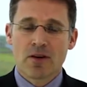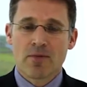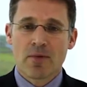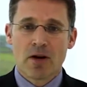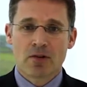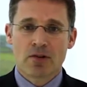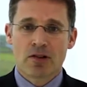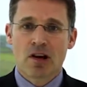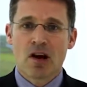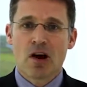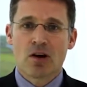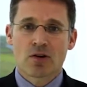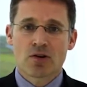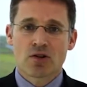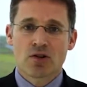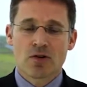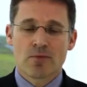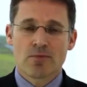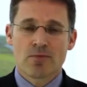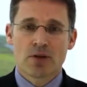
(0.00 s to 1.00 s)
about the
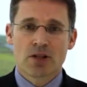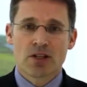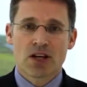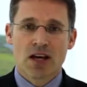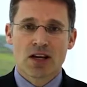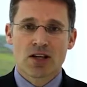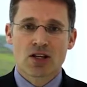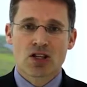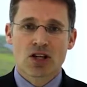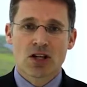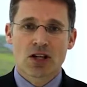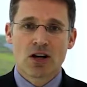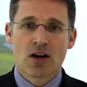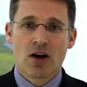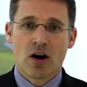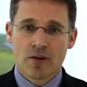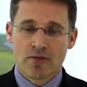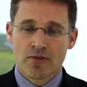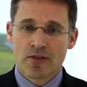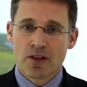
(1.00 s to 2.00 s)
long-term potential
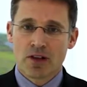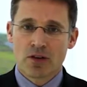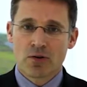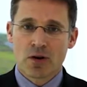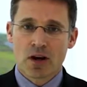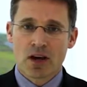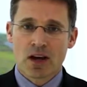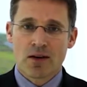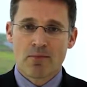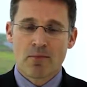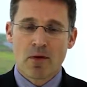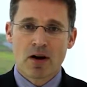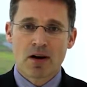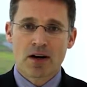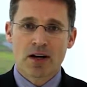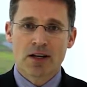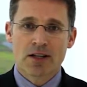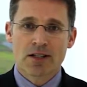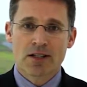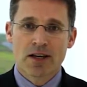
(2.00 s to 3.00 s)
of the UK
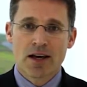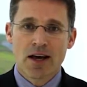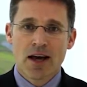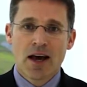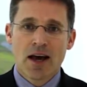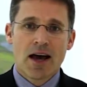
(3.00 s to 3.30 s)
market.